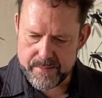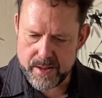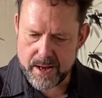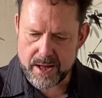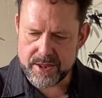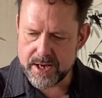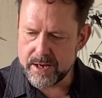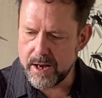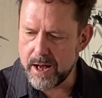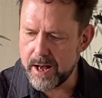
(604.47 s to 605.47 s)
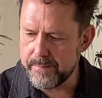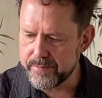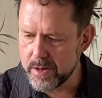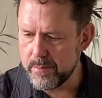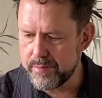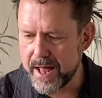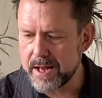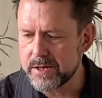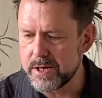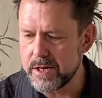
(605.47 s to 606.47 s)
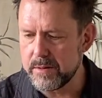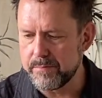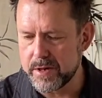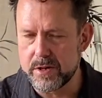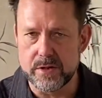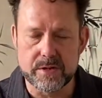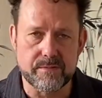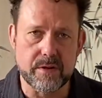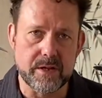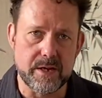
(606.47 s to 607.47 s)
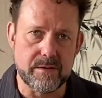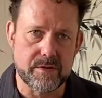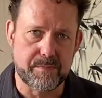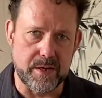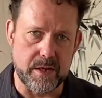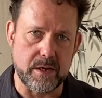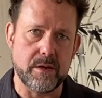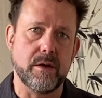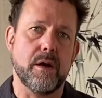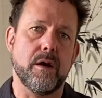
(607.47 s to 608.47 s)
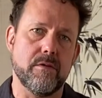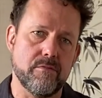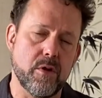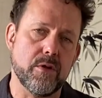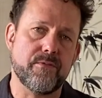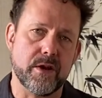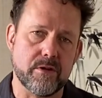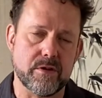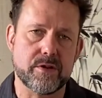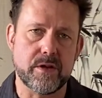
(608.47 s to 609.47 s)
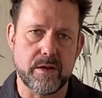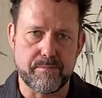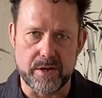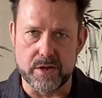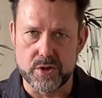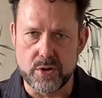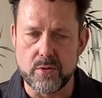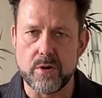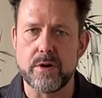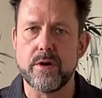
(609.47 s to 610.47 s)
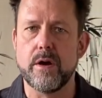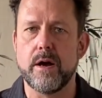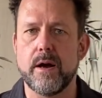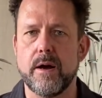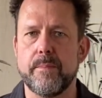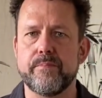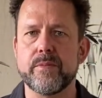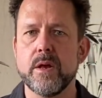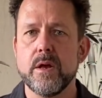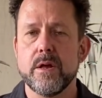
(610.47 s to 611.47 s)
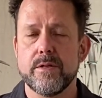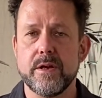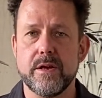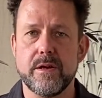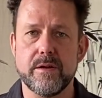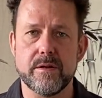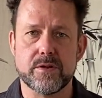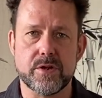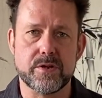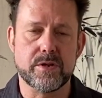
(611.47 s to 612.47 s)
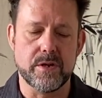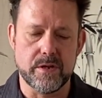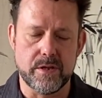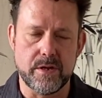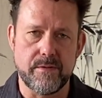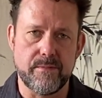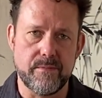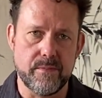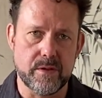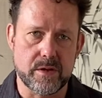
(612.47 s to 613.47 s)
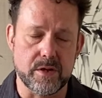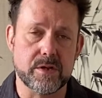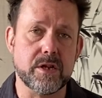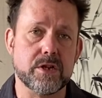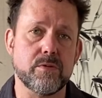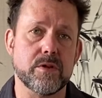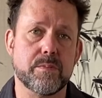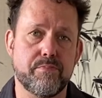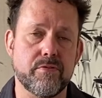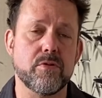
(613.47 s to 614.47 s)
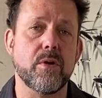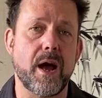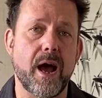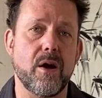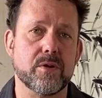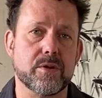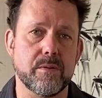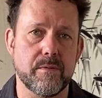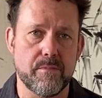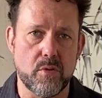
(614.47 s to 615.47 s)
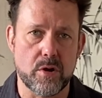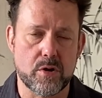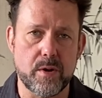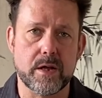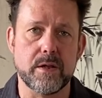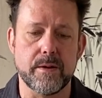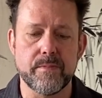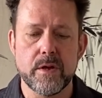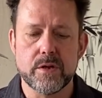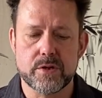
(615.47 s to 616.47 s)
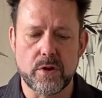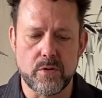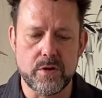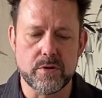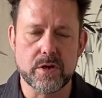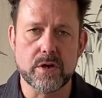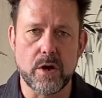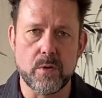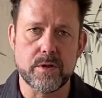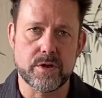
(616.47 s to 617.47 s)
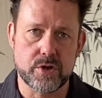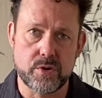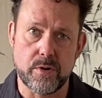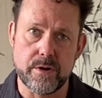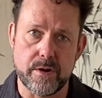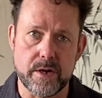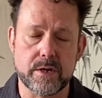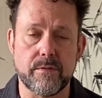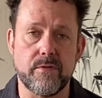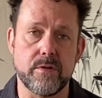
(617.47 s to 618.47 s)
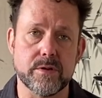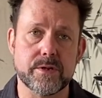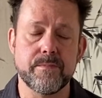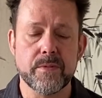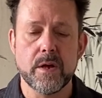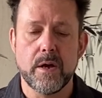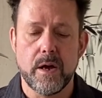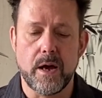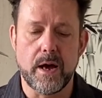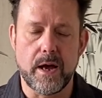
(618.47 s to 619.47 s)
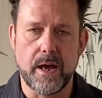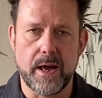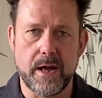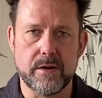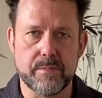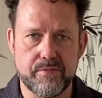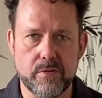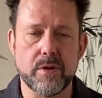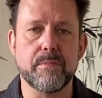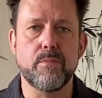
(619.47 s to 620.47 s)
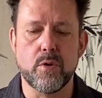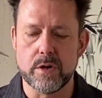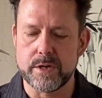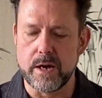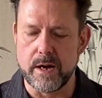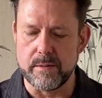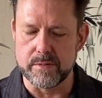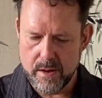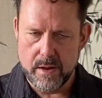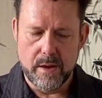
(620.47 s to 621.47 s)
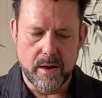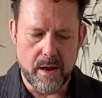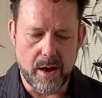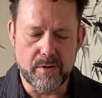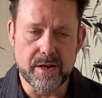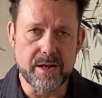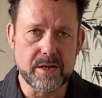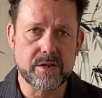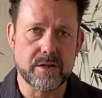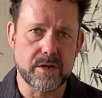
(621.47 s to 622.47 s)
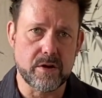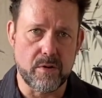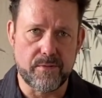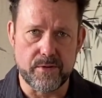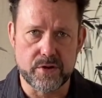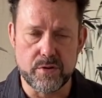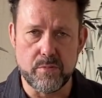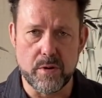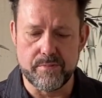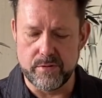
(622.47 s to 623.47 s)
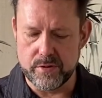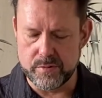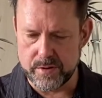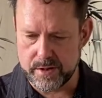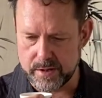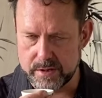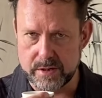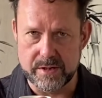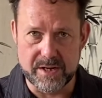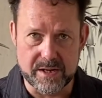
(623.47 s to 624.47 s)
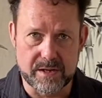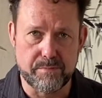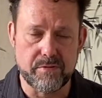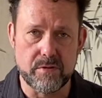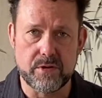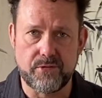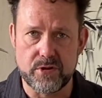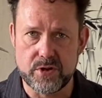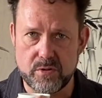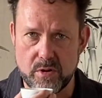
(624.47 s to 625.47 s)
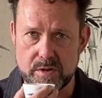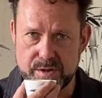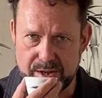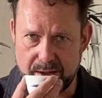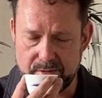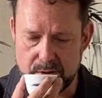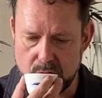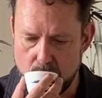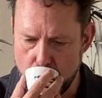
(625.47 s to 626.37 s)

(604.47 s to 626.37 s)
I think black tea, because of the leaves being rolled vigorously, being torn, the constituents brew out more quickly. So you can go with shorter intervals and brew it more times. I would easily go for 2 more brews with this. 6 brews for sure, 7.